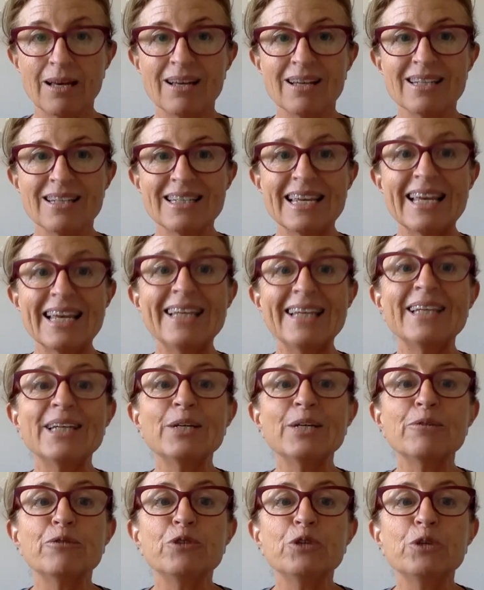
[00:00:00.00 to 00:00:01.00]
Taking
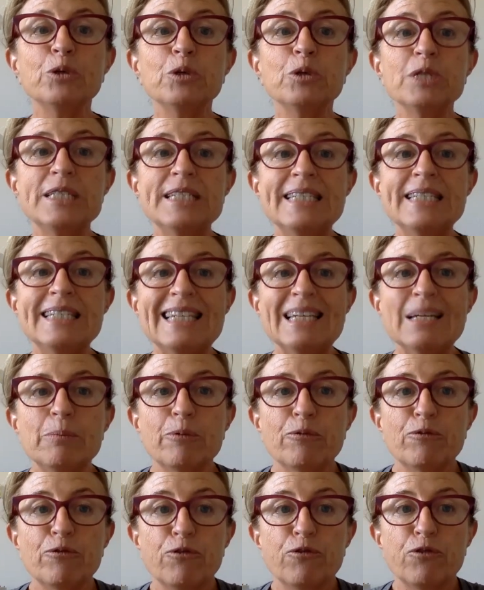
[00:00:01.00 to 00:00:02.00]
a few deep,
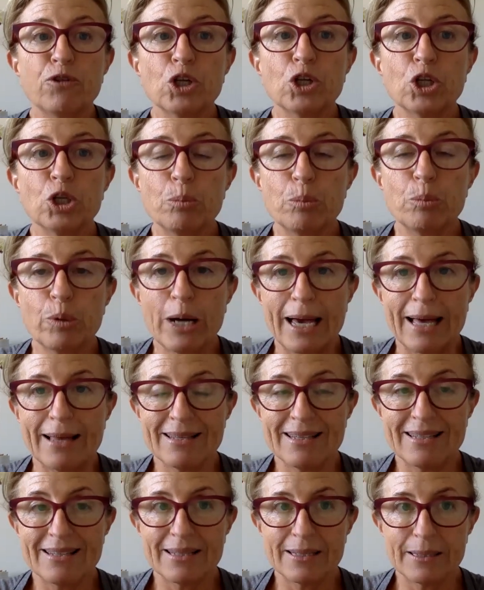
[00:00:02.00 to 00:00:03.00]
full
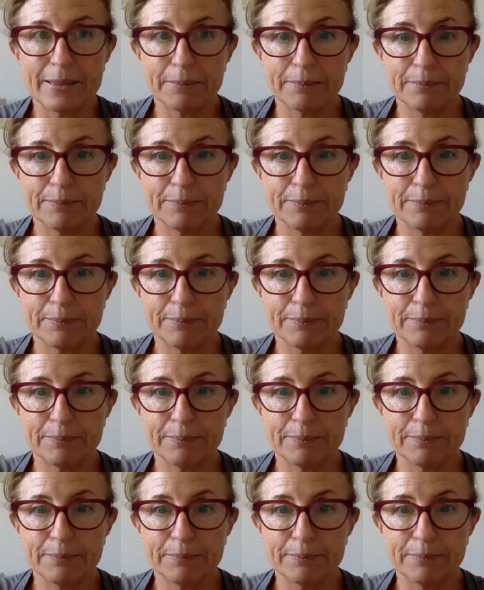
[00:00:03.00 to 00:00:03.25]
breaths.